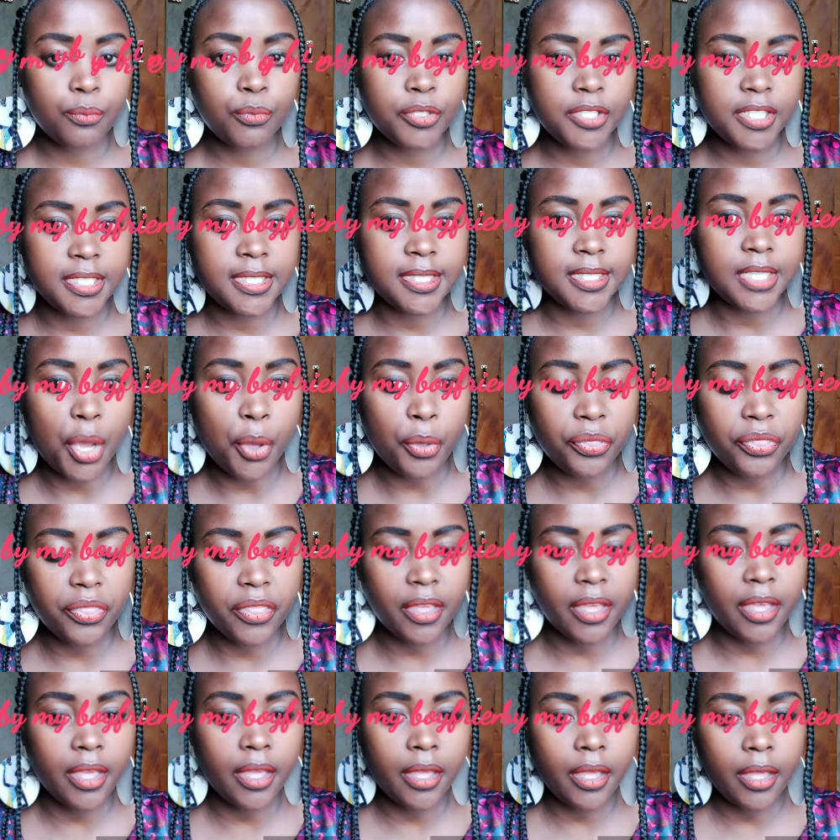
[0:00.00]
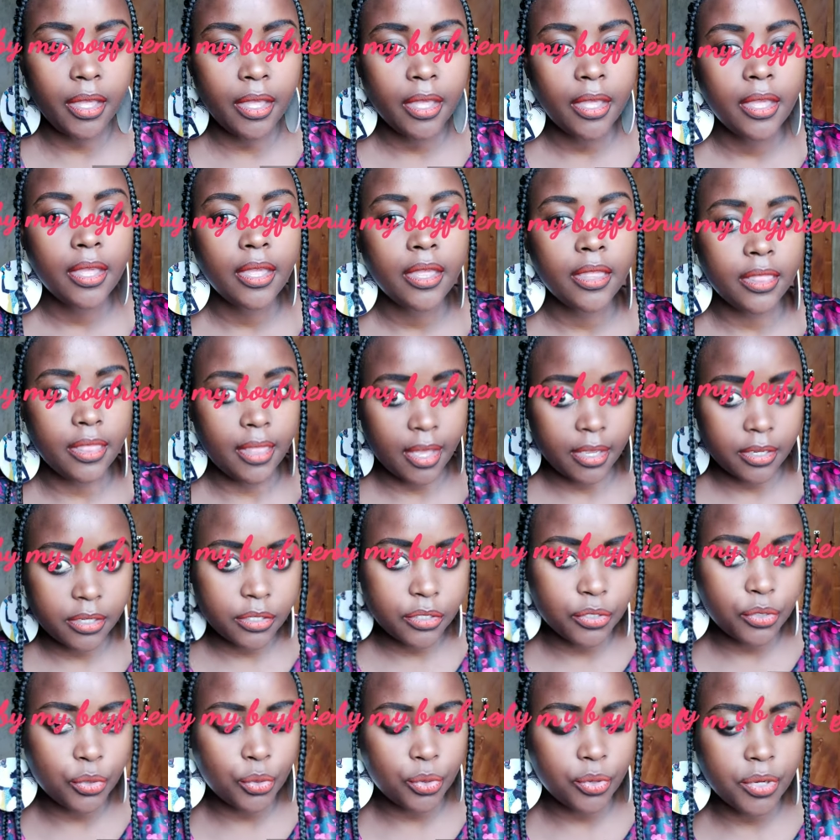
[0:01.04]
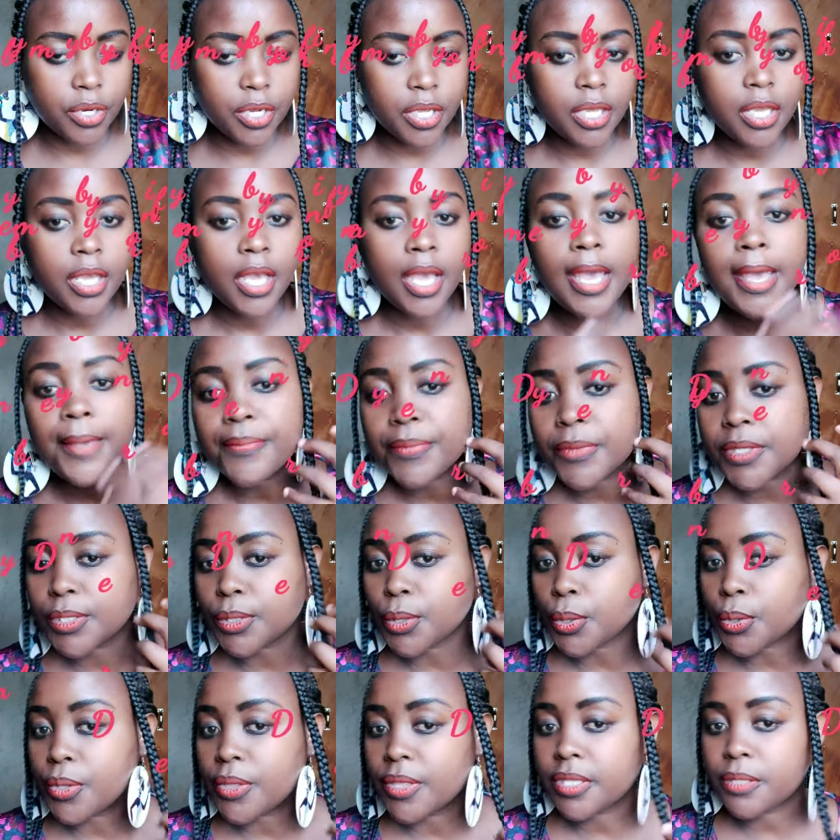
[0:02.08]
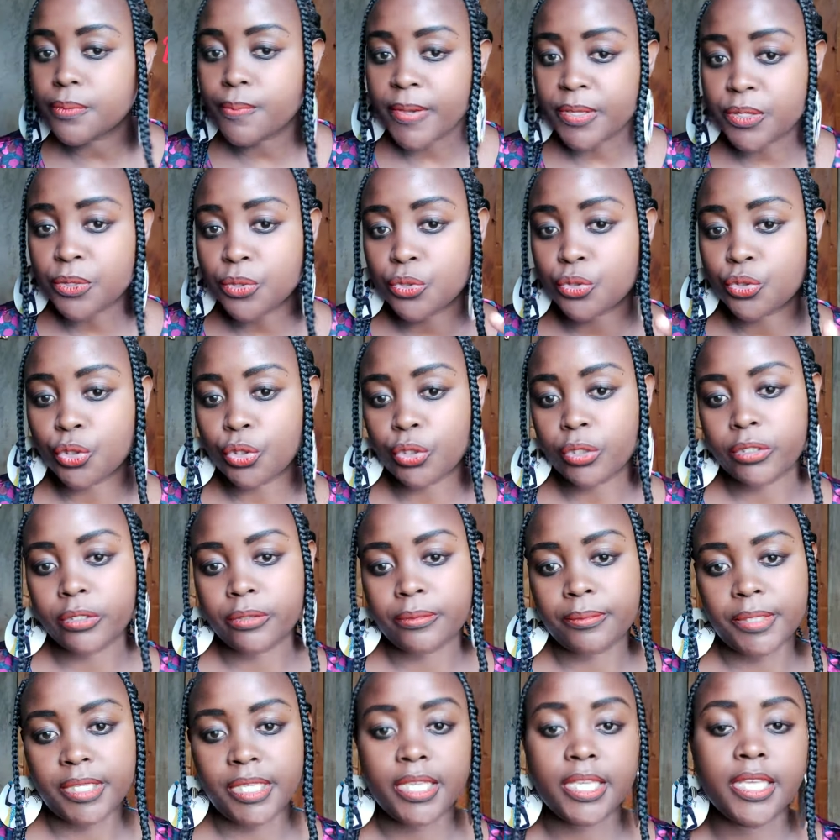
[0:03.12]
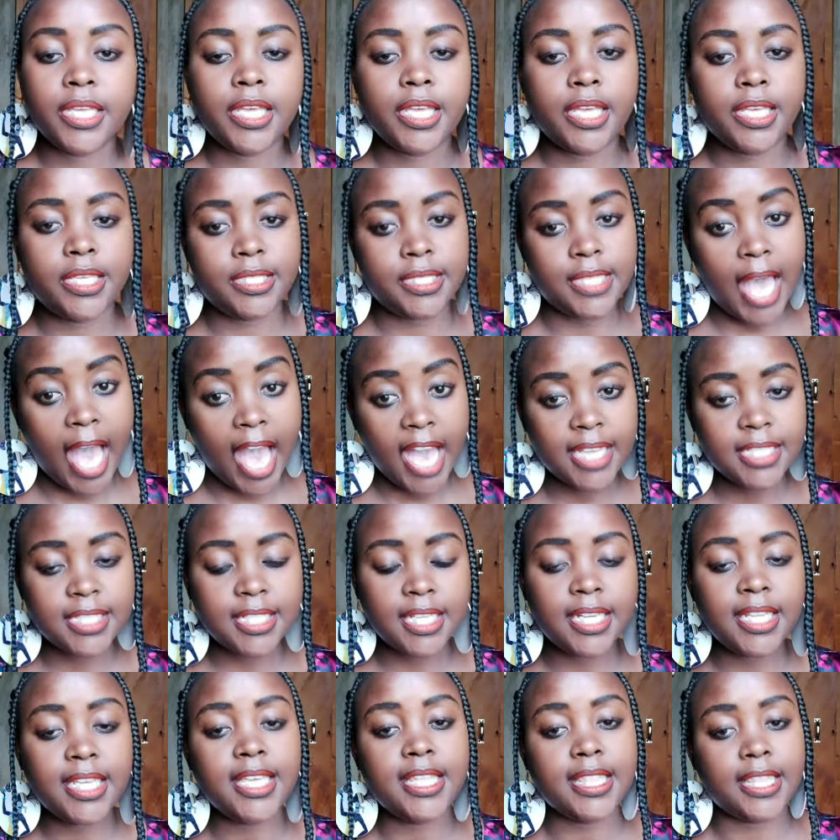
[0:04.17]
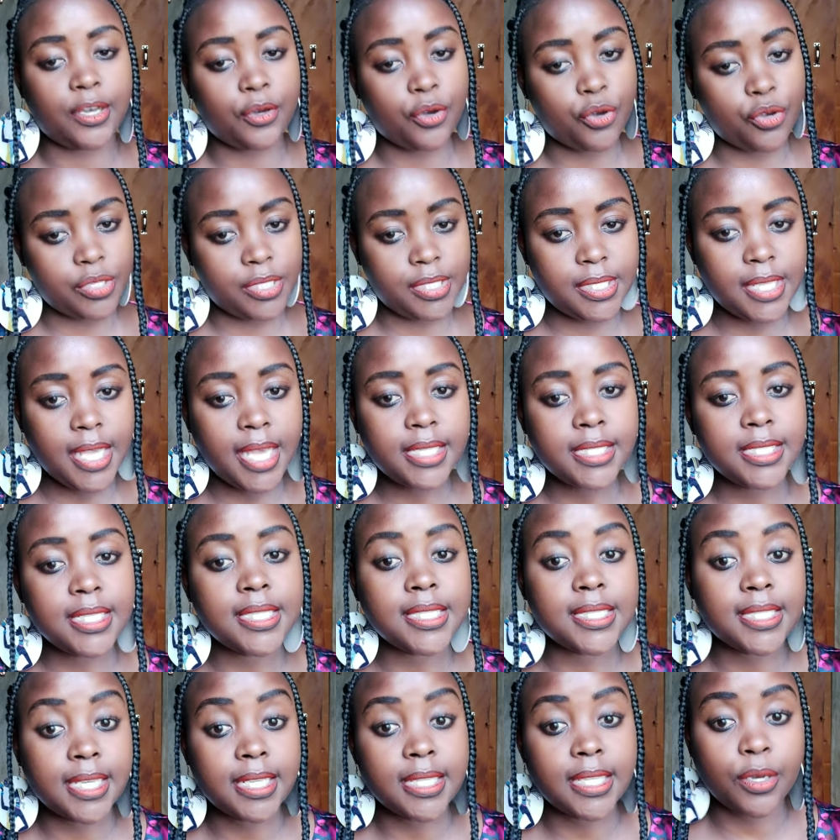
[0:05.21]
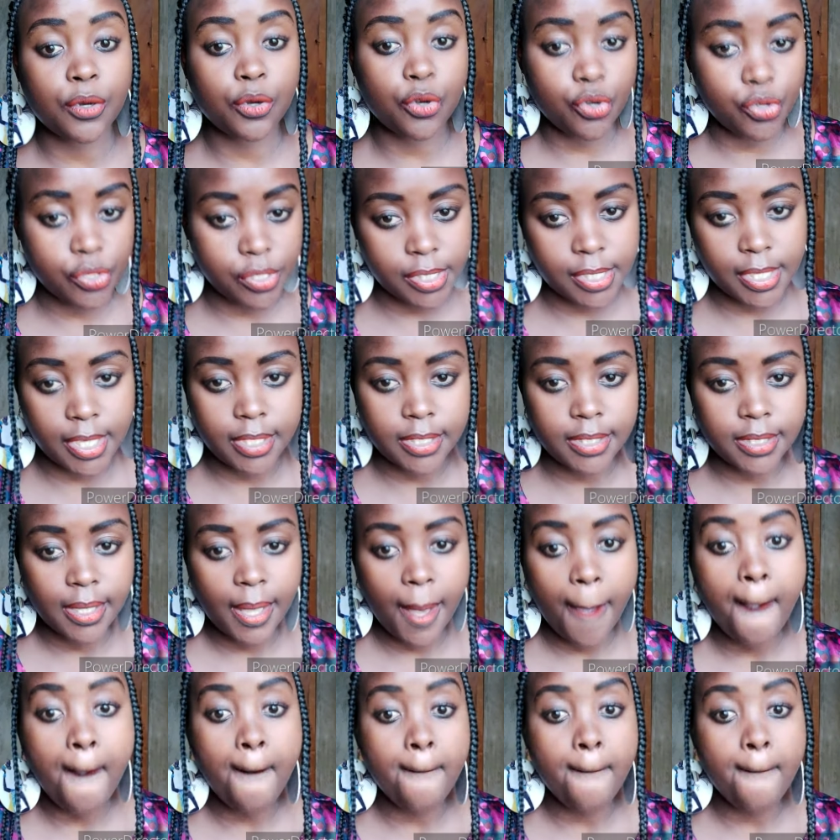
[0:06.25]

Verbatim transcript: put it down there, that story. So this person told me he's actually in the concert, inside the concert,